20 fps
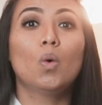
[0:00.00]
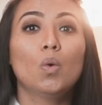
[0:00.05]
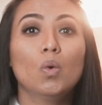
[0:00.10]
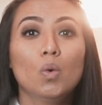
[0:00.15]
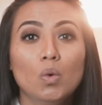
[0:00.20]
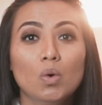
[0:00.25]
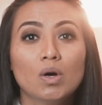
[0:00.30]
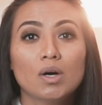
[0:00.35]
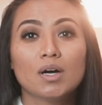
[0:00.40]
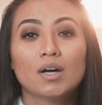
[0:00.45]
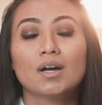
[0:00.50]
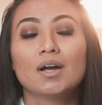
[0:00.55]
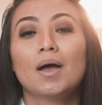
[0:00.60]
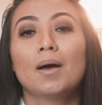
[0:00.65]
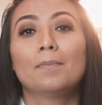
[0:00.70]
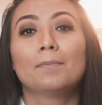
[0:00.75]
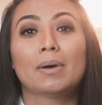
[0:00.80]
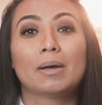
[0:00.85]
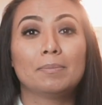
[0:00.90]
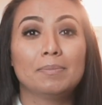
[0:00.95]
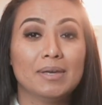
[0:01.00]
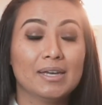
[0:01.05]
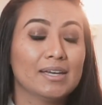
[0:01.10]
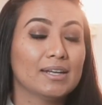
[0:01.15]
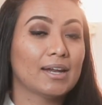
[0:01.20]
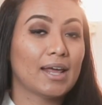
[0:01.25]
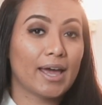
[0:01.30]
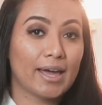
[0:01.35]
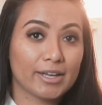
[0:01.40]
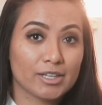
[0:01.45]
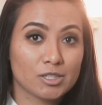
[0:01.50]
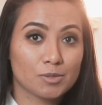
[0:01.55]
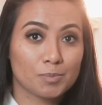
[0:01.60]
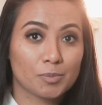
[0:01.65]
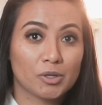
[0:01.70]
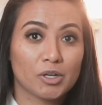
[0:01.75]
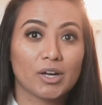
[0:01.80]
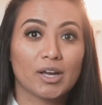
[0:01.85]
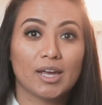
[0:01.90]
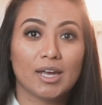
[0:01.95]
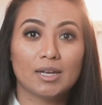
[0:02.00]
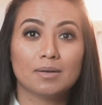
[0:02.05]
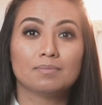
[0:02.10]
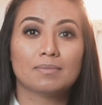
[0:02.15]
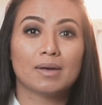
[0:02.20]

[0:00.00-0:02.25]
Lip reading: Or by being an expert in